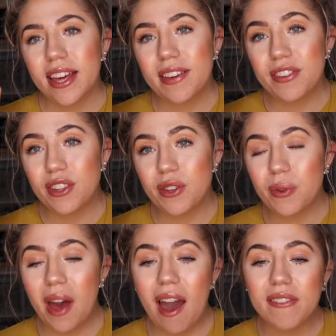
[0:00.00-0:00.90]
If
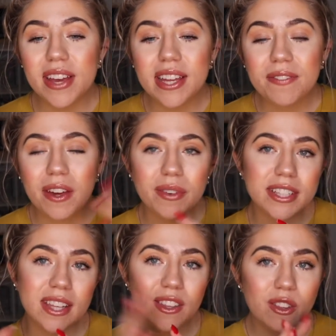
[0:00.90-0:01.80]
you have any
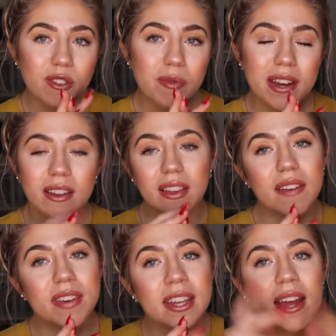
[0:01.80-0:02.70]
favorites that you've been
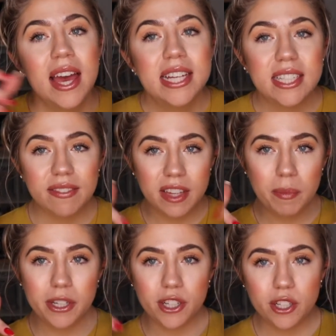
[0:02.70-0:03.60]
loving, definitely
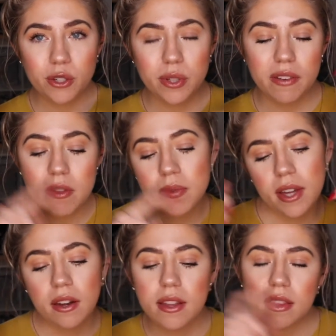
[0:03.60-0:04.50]
be sure to leave them
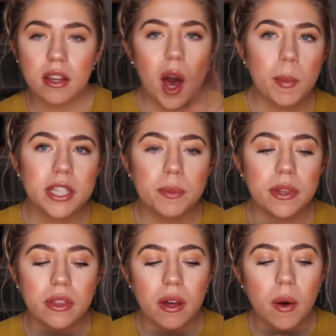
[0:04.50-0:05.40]
down in the comments
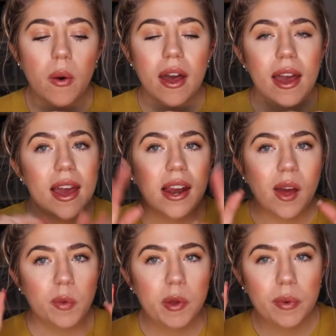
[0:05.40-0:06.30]
below, and
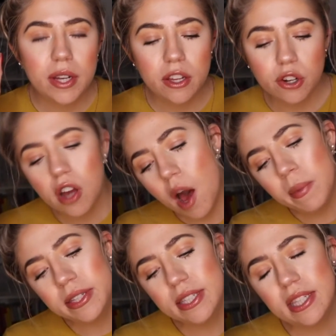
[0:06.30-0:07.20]
I will be reading your
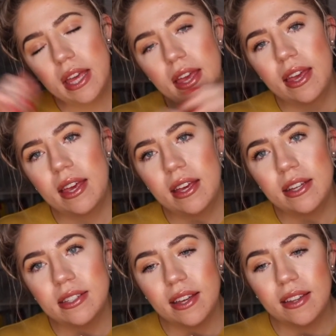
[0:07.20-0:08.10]
comments,
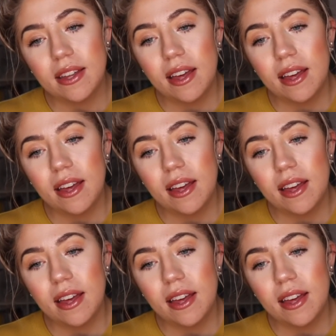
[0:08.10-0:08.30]
and